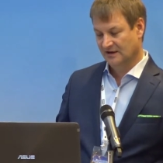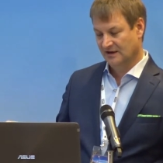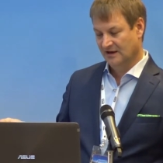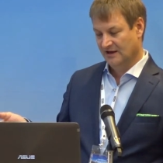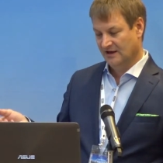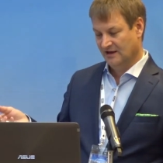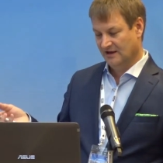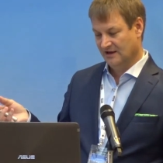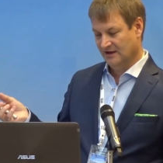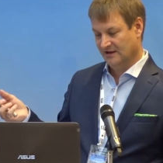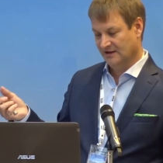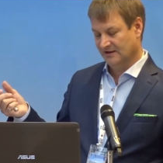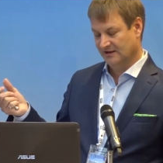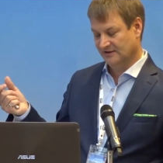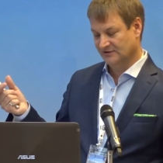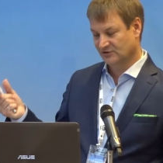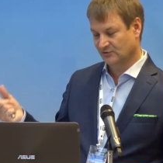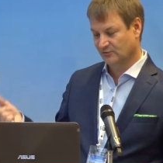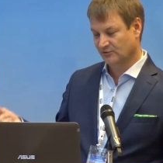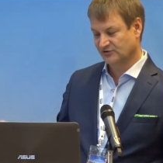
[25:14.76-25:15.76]

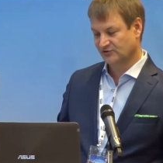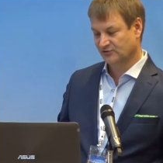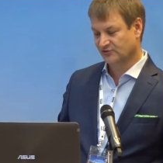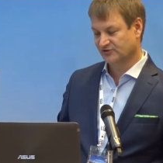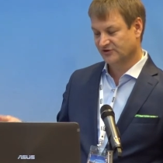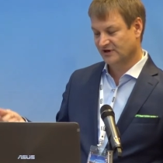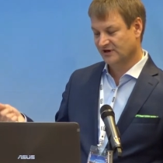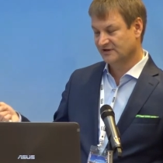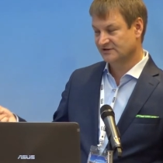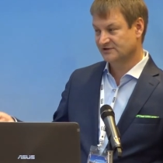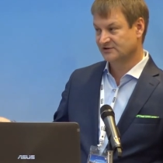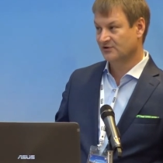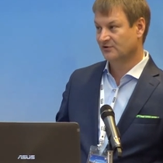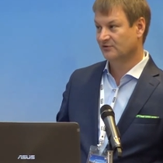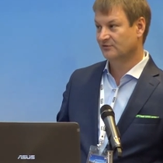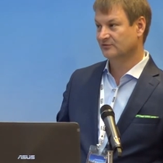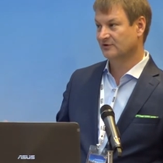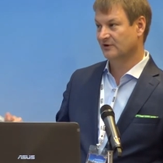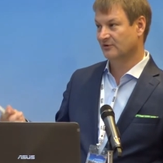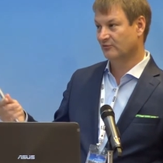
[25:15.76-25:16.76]
It's a resource that is
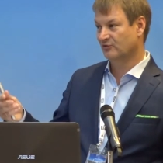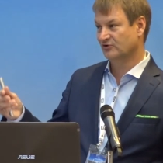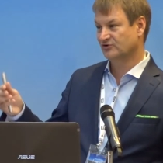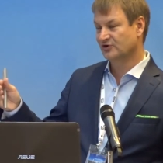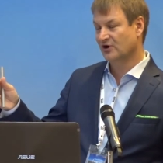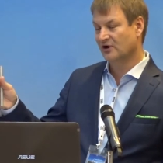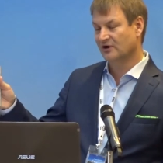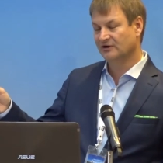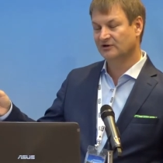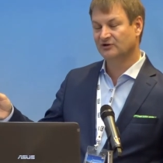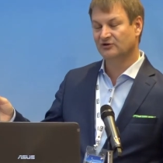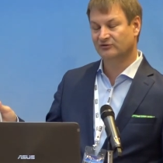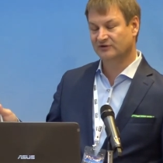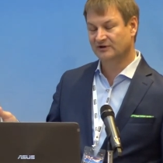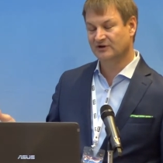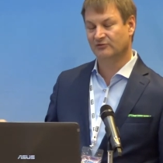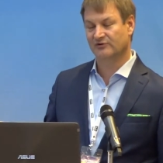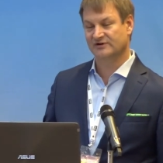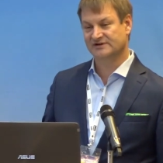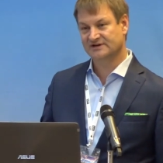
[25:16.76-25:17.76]
known, and we're starting to
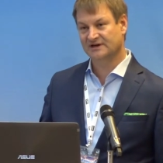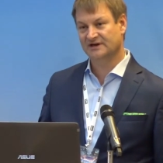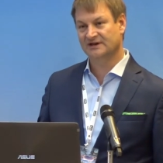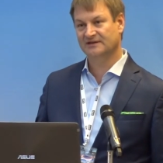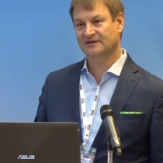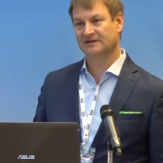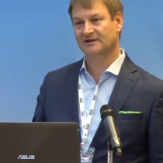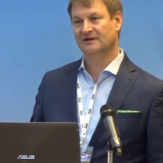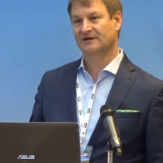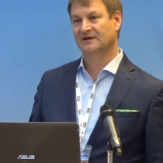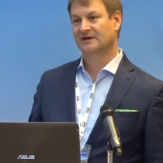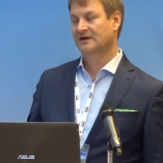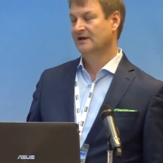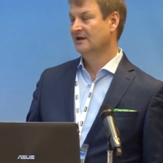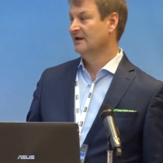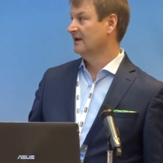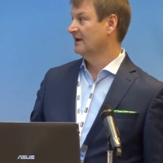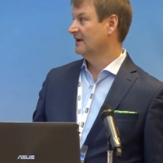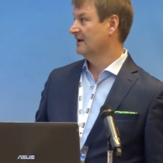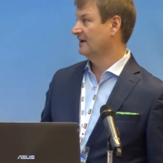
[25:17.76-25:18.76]
de-risk it.
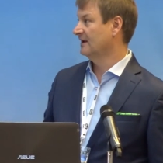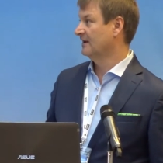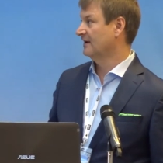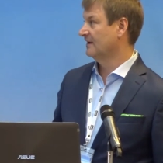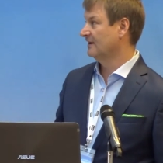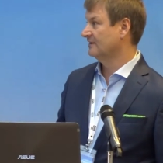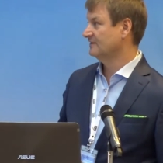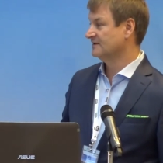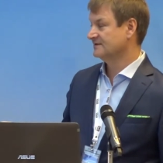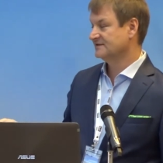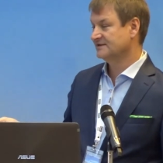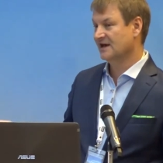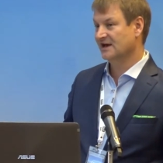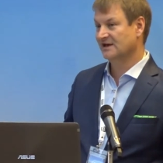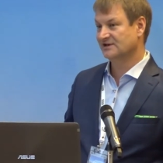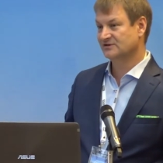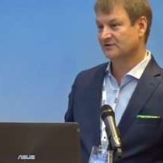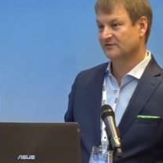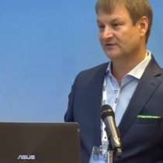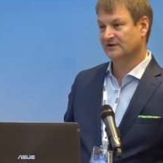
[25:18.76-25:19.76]
The
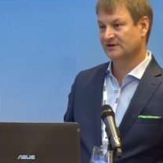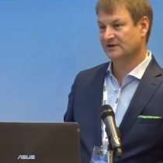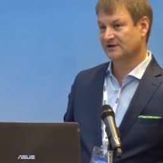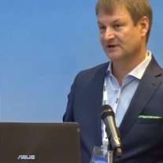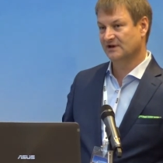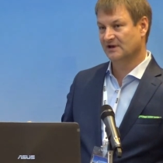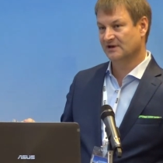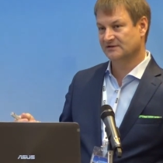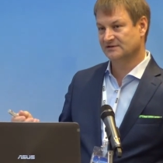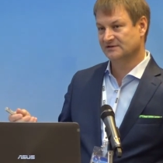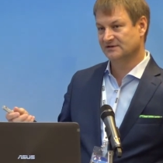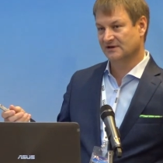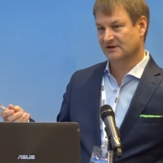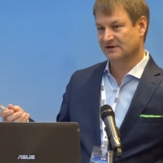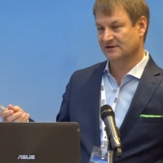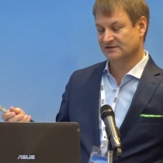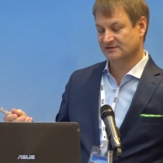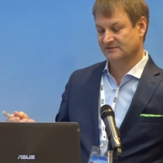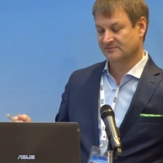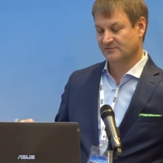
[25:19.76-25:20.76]
size of it
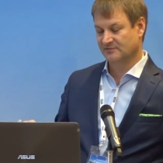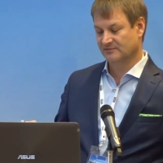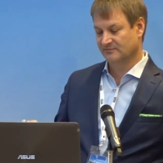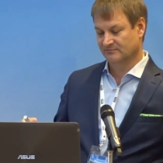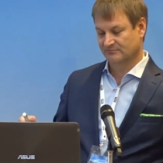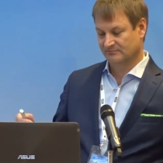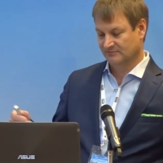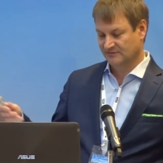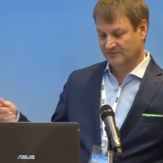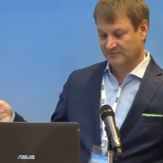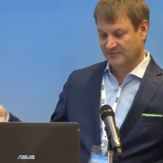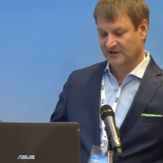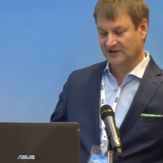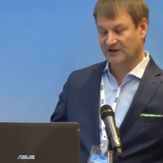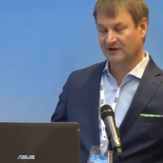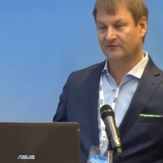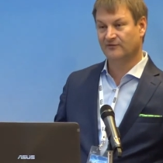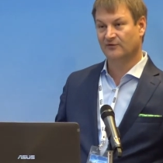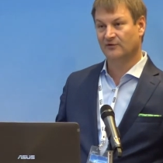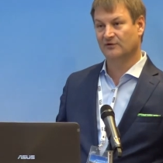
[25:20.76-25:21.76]
is
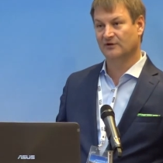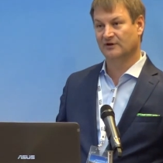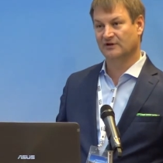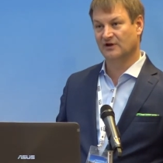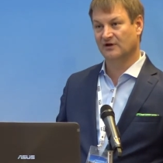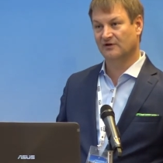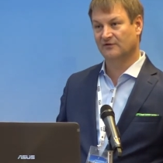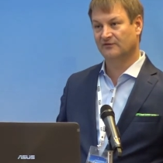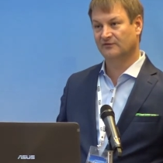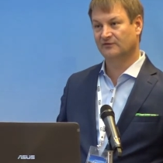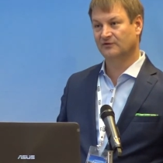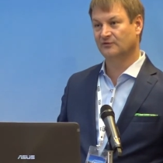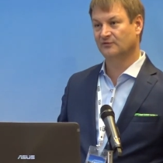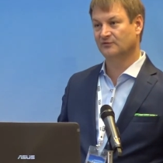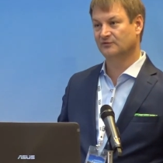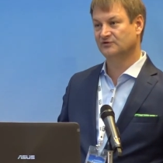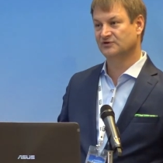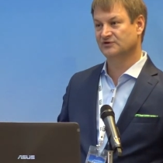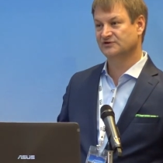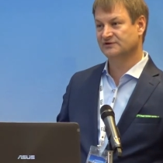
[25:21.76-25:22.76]
meaningful enough
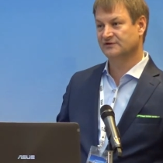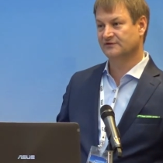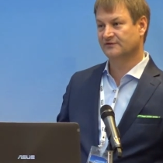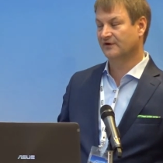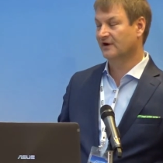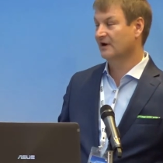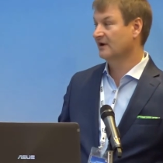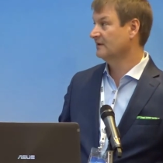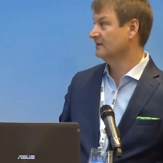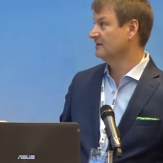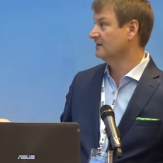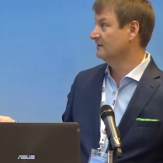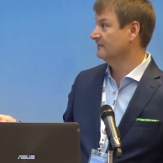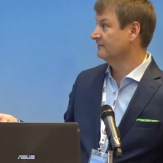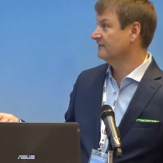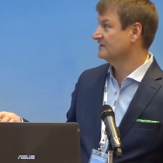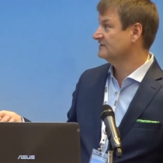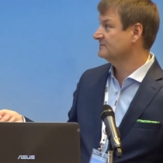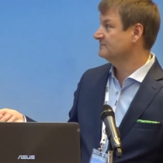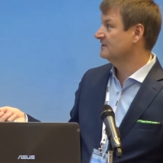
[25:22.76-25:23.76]
to justify the
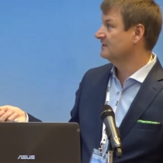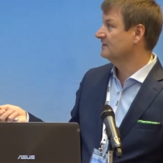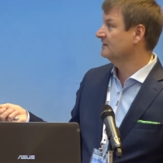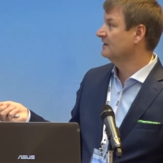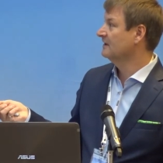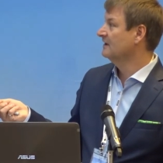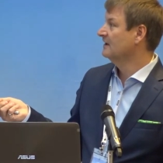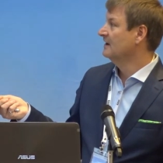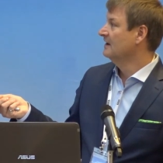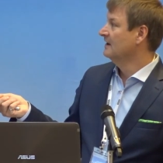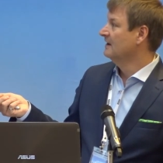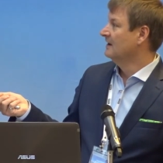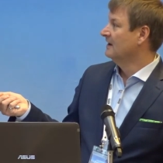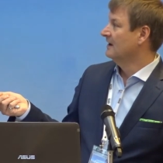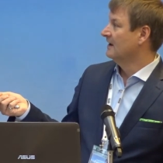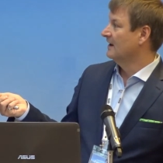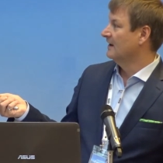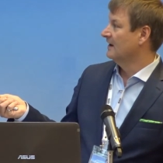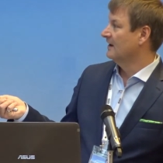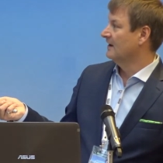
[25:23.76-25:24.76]
investment.
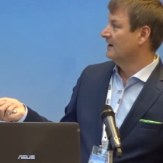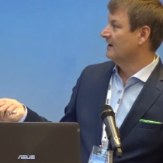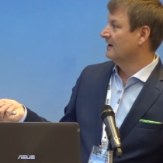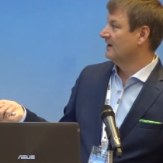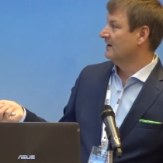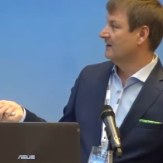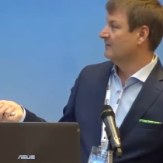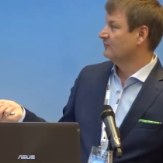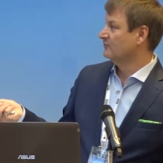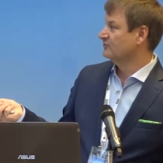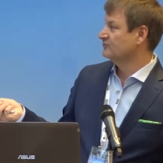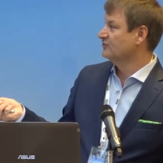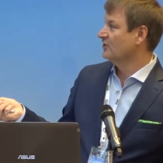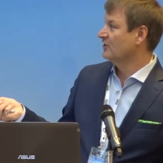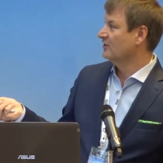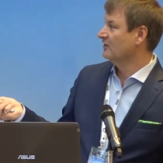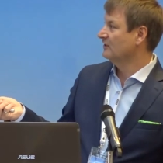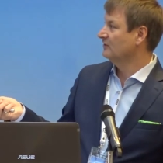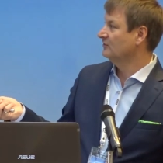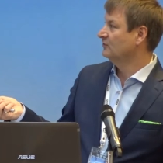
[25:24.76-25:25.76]
We're
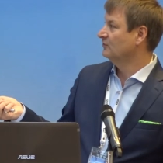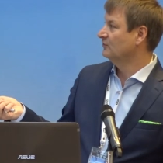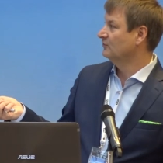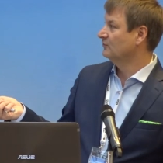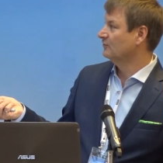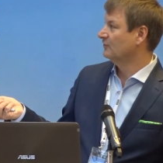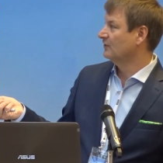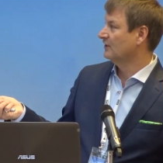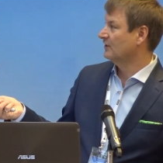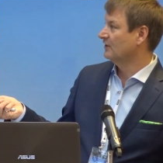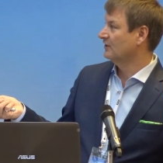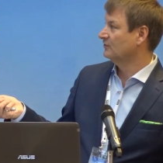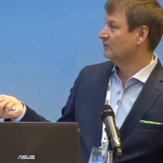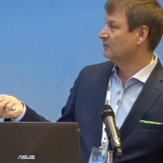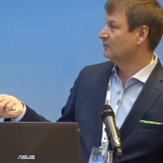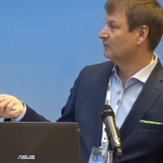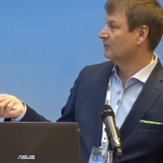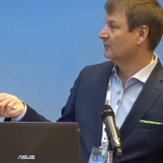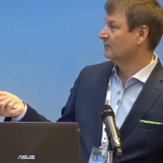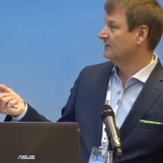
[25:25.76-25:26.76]
starting
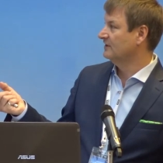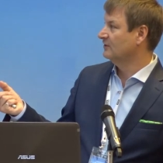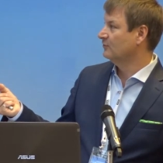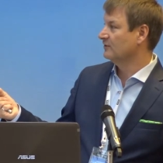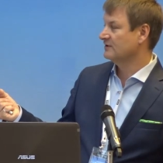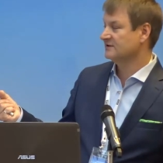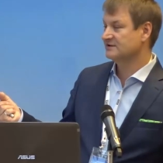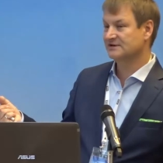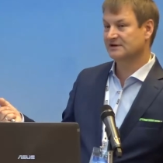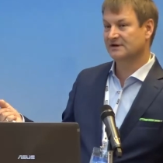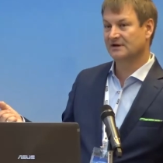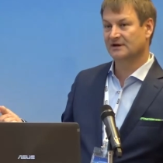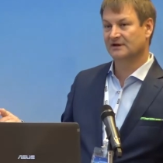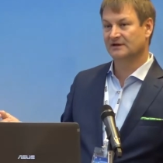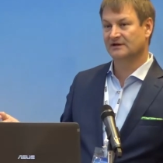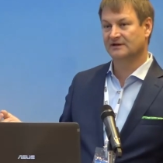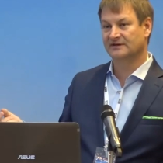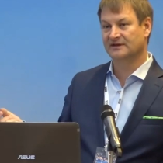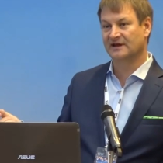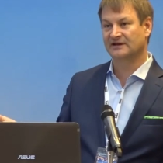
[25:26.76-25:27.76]
to de-risk
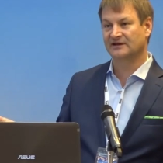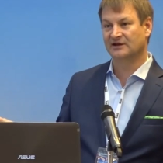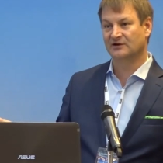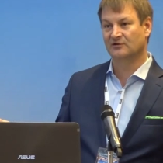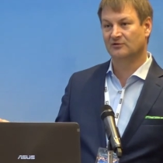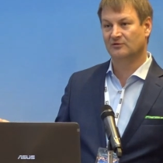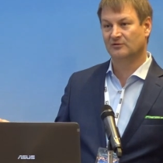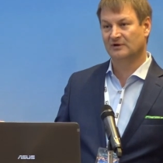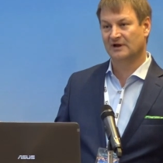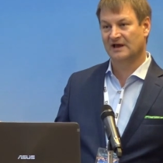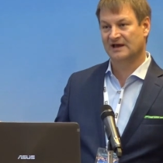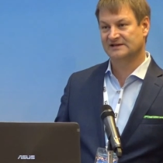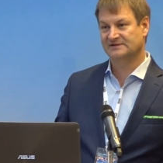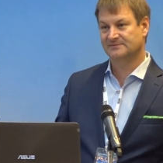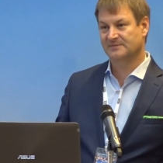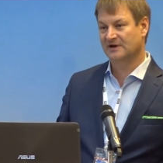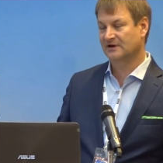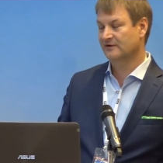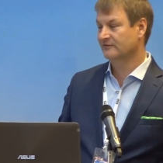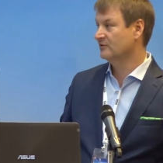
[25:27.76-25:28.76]
the technical
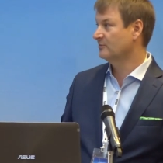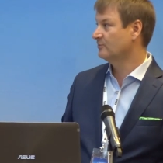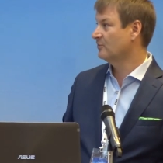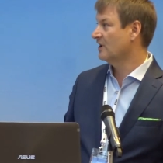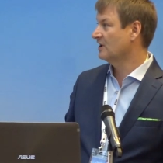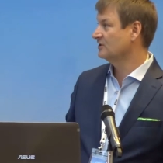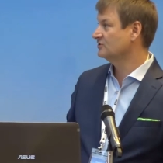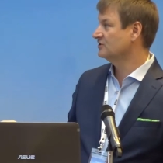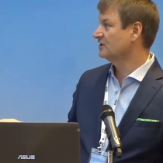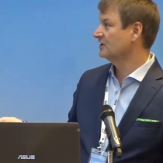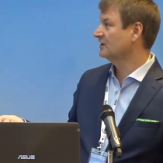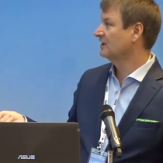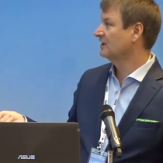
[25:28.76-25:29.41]
aspect of the project.